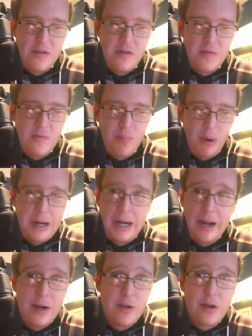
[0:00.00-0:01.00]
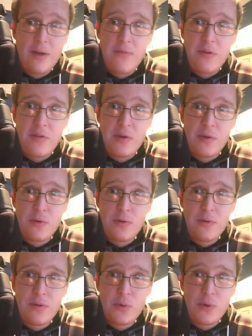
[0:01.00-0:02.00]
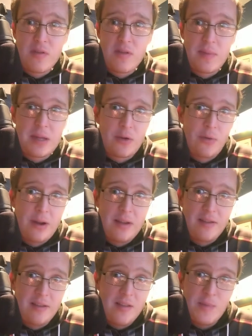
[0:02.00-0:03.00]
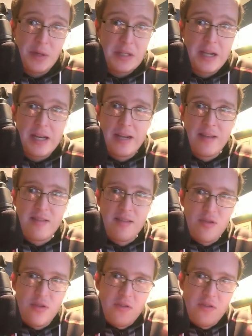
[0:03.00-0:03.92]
Just breaking out of your comfort zone, doing something crazy and spontaneous,